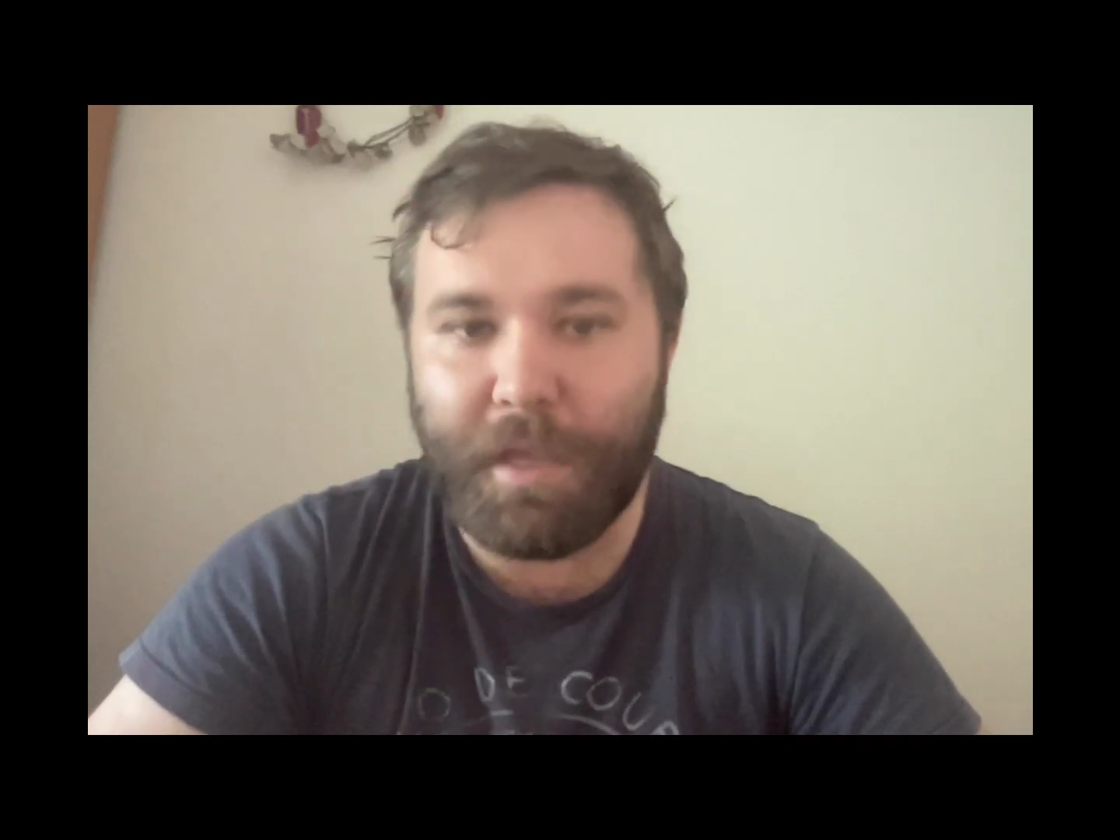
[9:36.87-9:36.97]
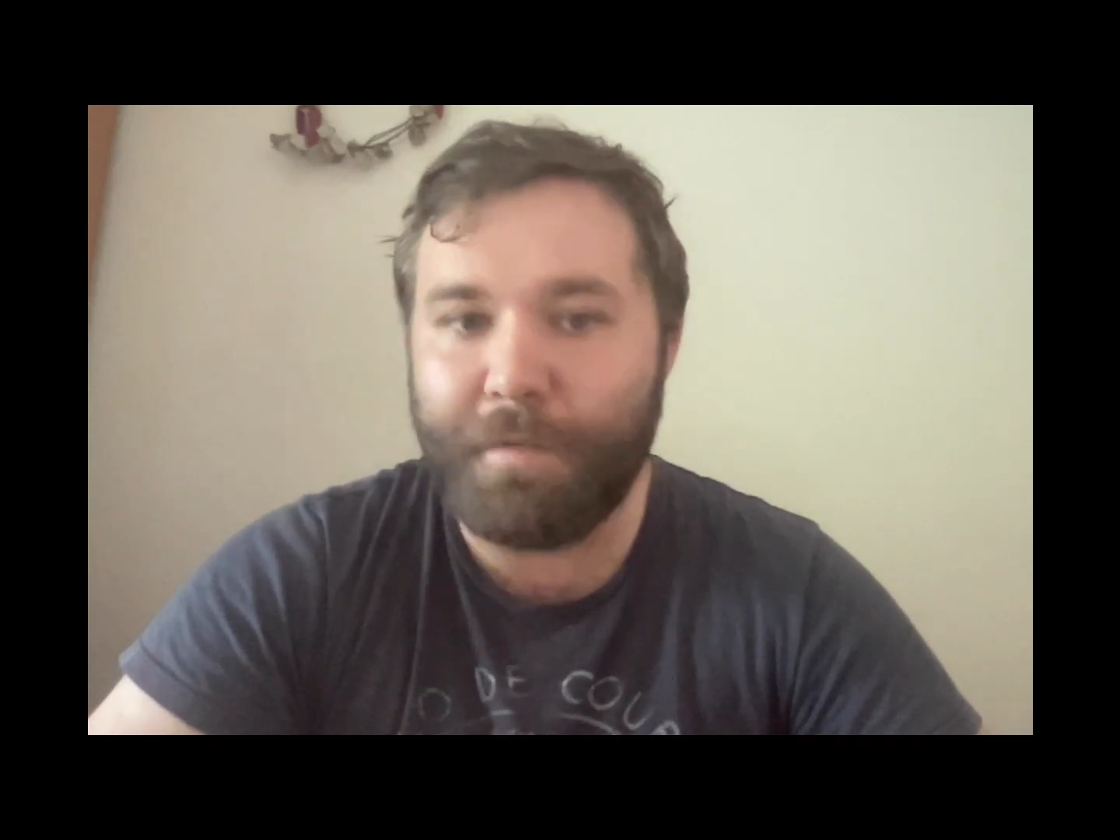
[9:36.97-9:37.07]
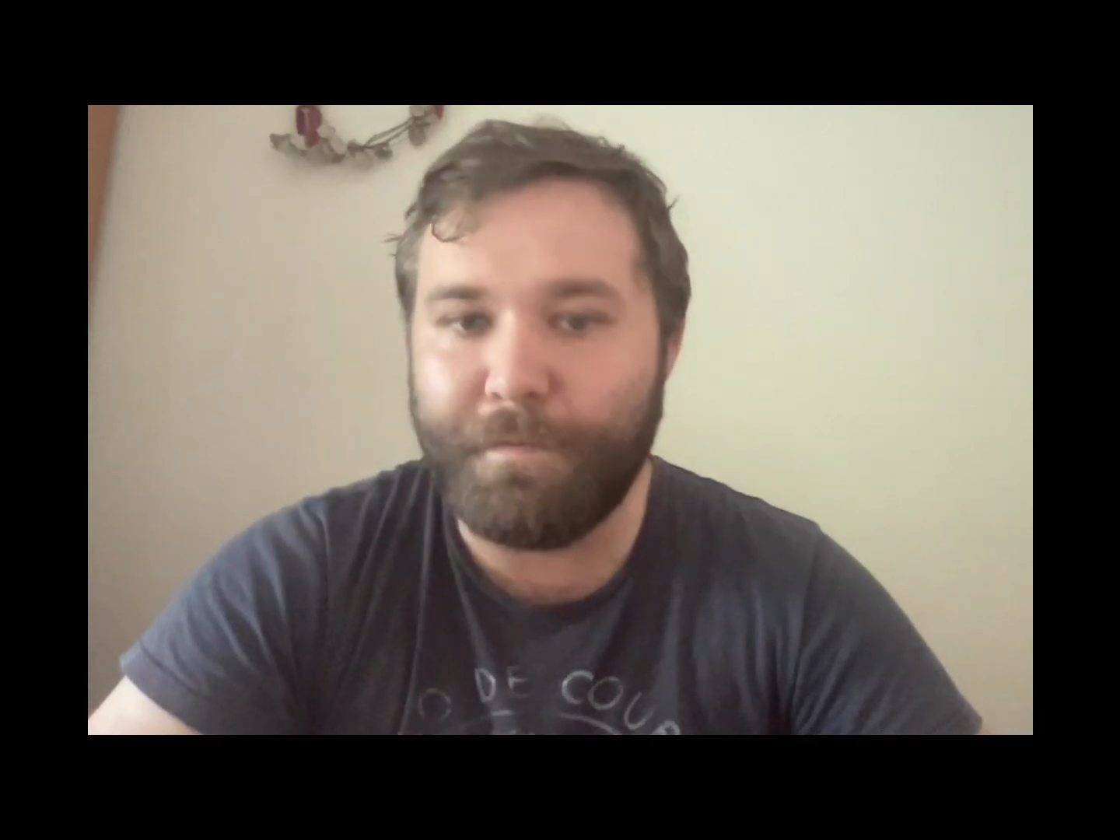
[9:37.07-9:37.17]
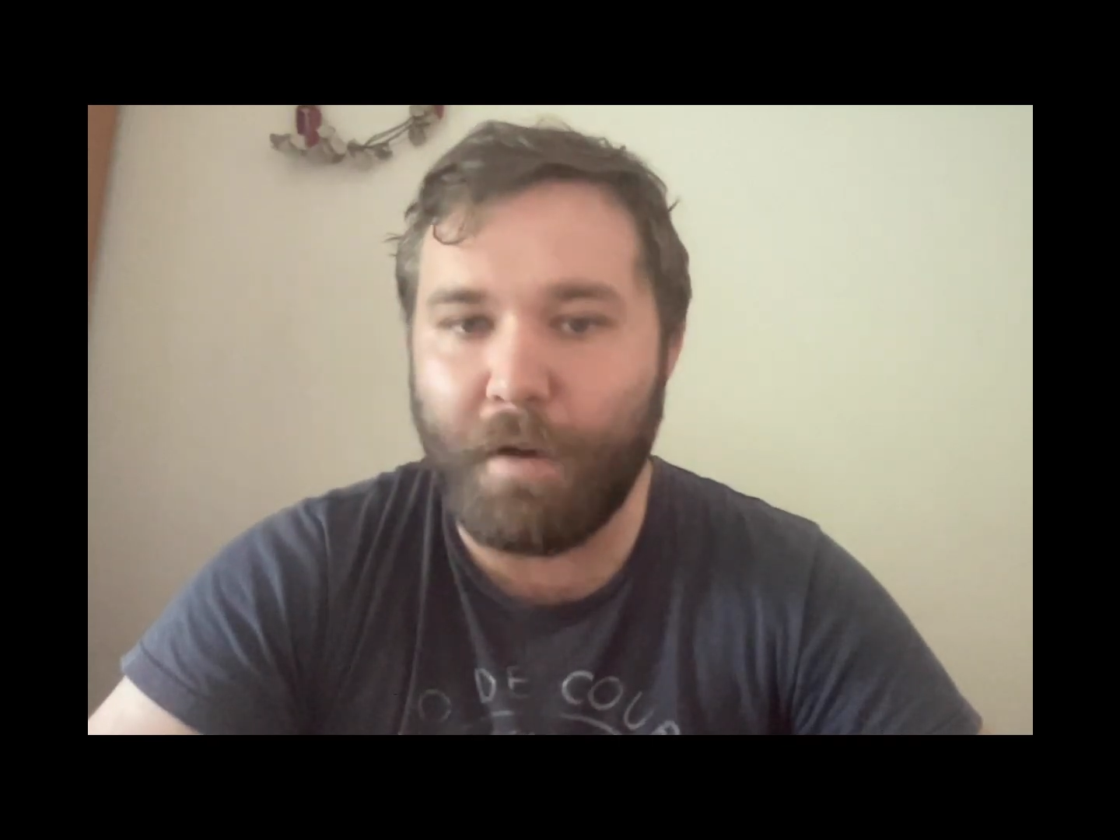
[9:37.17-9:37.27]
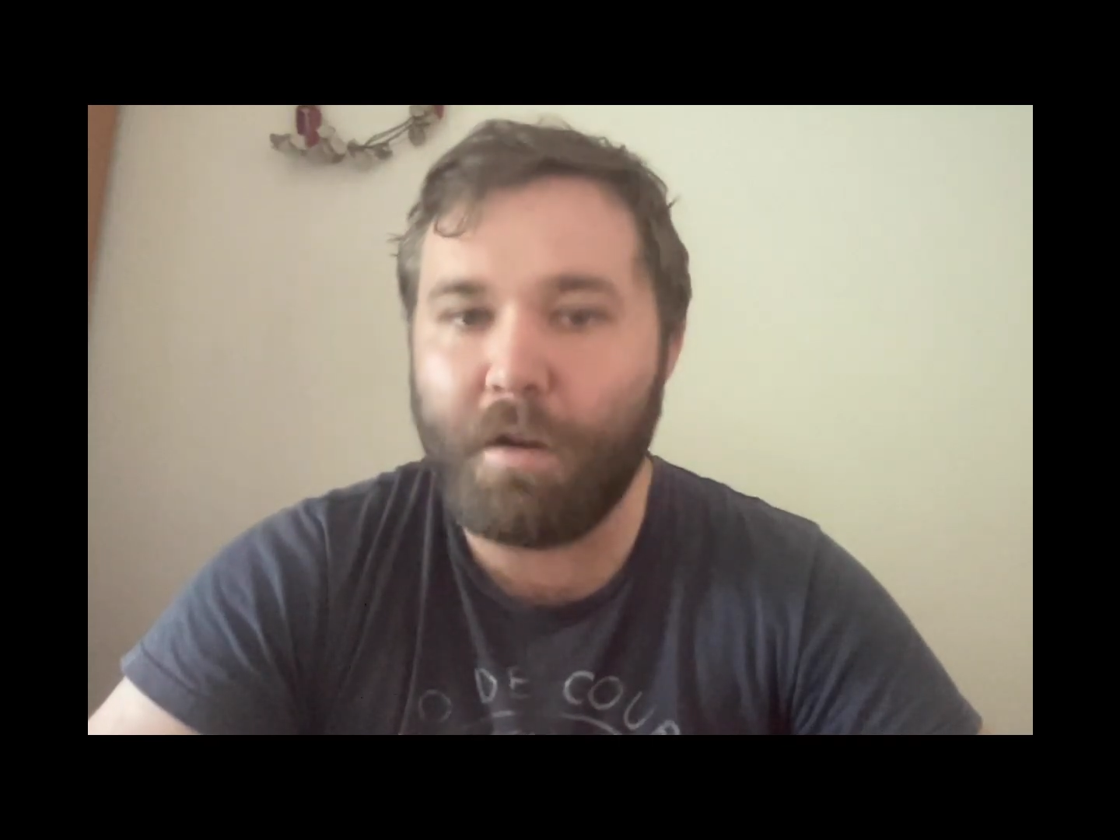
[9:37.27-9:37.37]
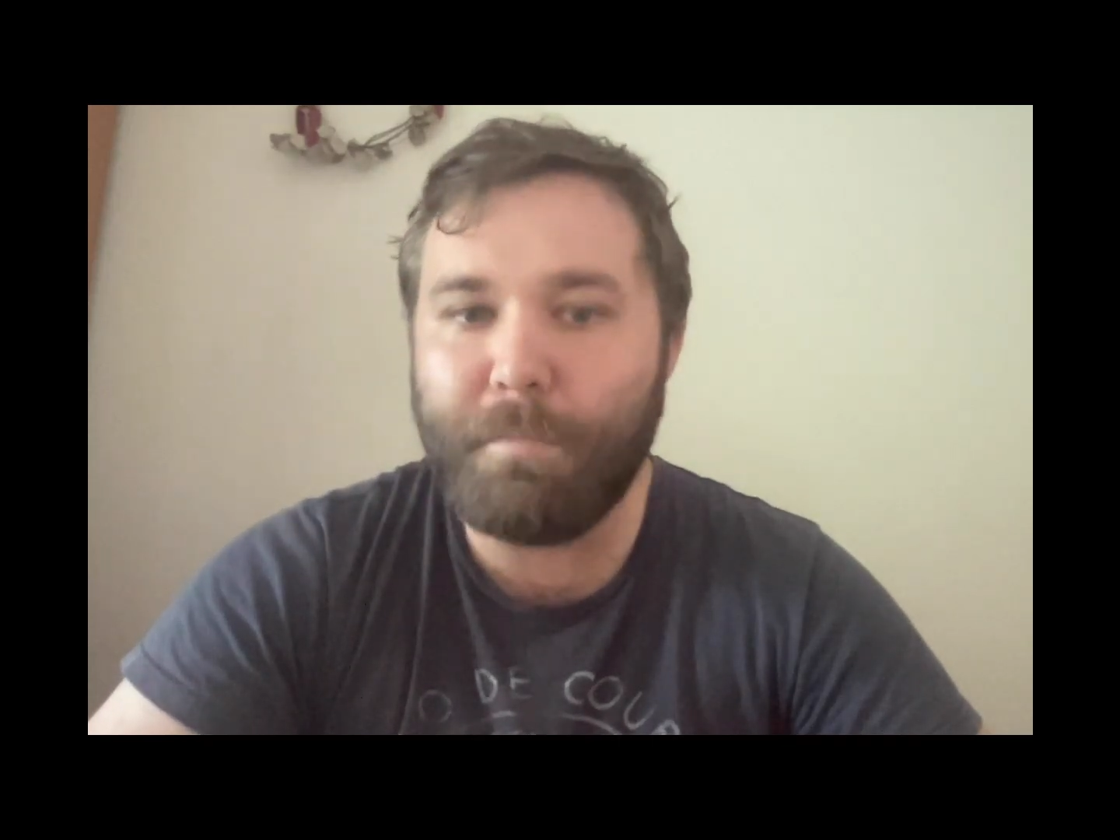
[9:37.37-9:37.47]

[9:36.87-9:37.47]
that very